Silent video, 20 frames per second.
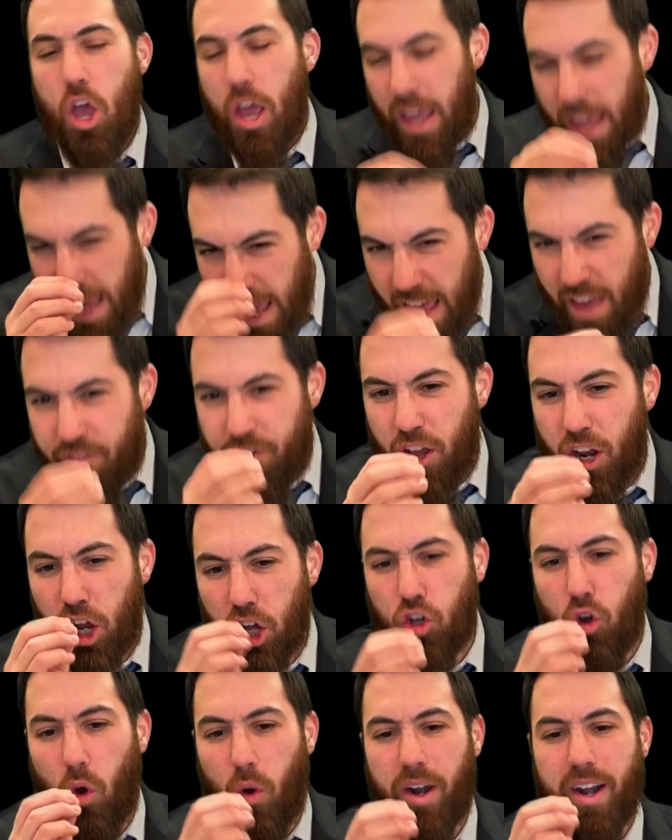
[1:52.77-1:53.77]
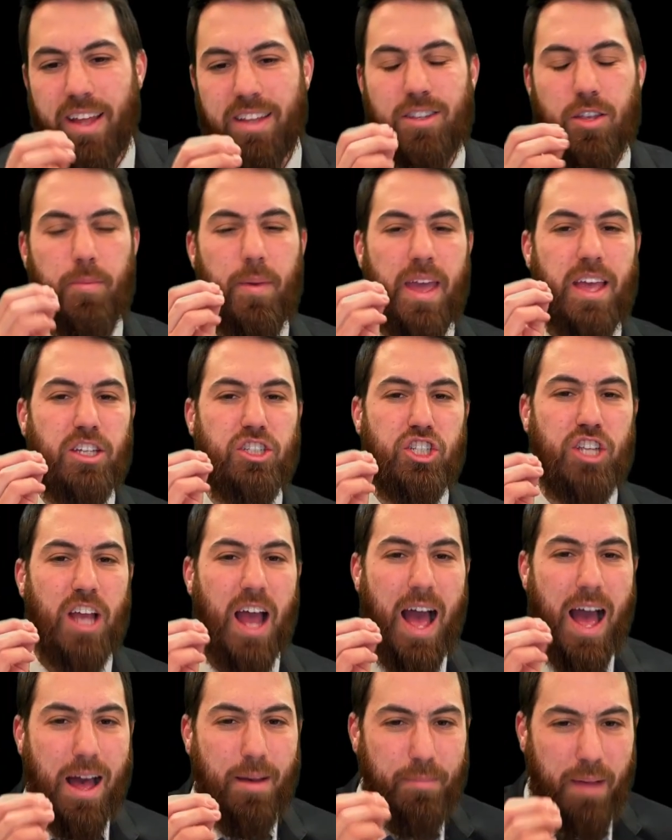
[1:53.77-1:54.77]
Even according to
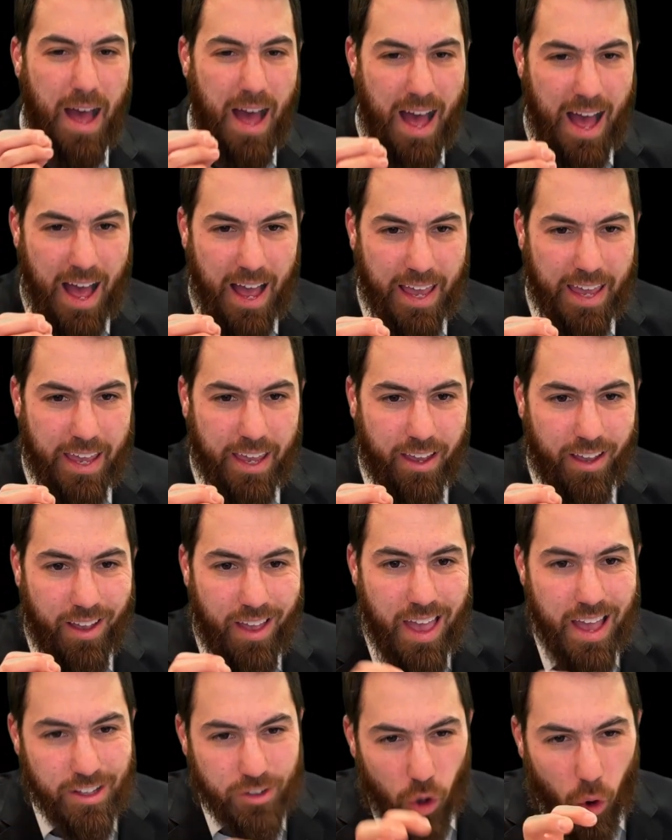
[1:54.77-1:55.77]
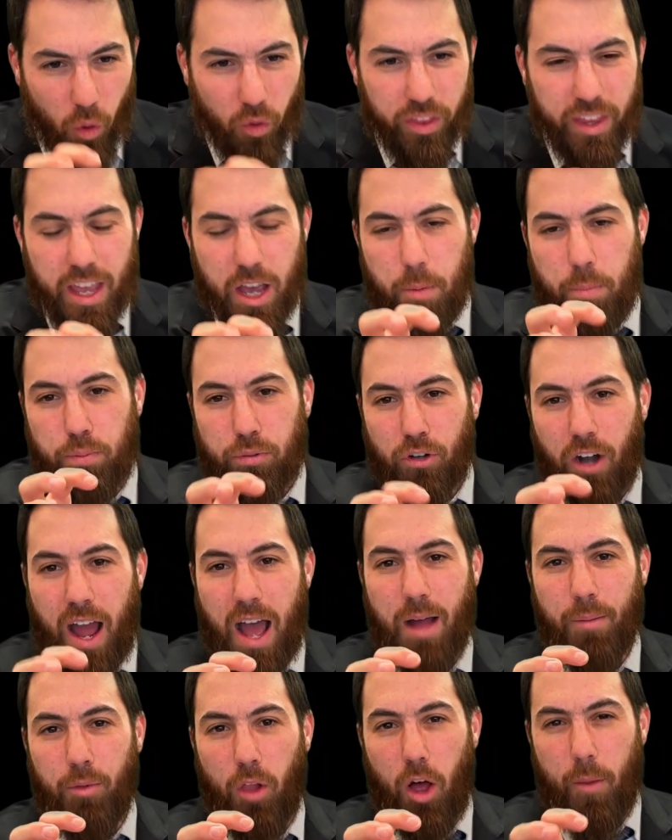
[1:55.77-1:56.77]
Beishamai, it's only a
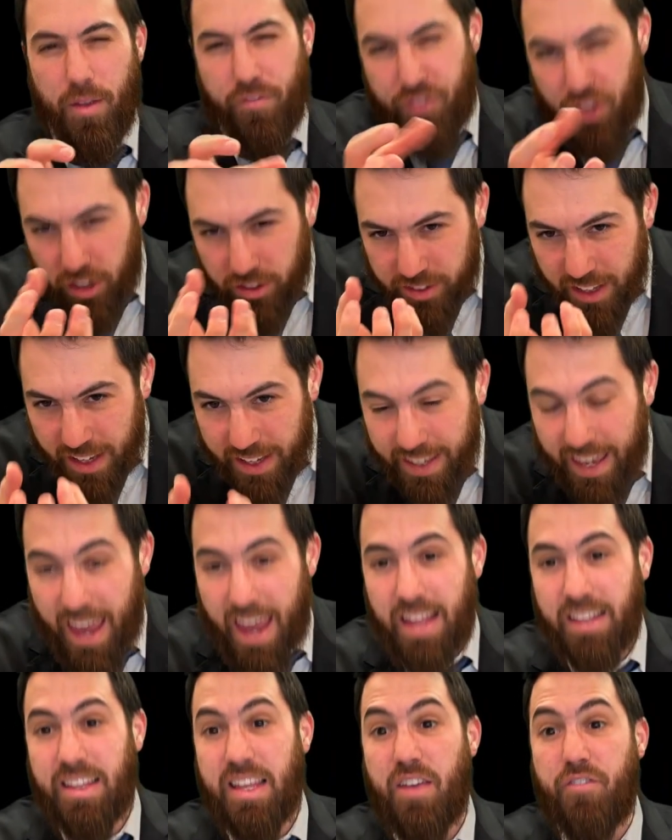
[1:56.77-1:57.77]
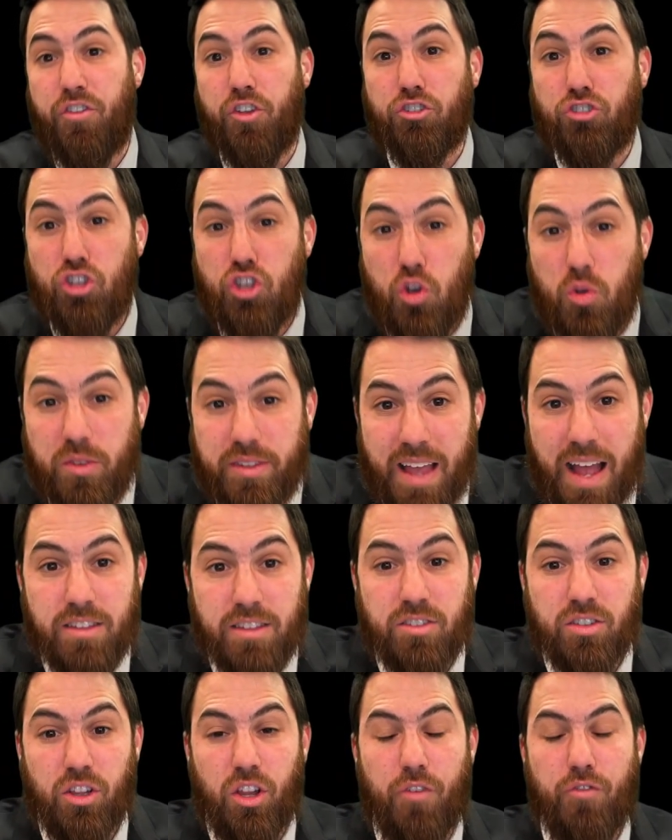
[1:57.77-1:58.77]
problem if there's a keli, if there's a
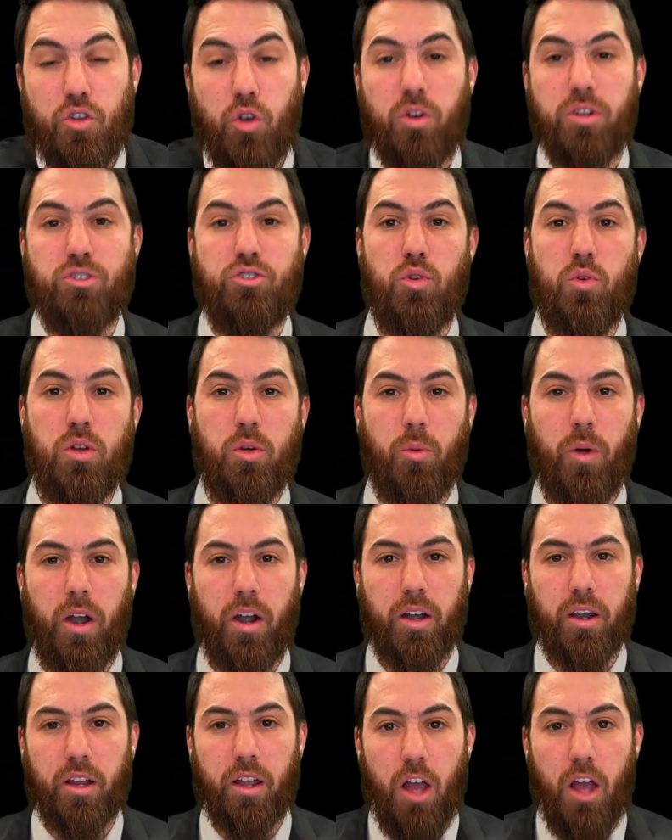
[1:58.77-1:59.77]
utensil of yours doing work.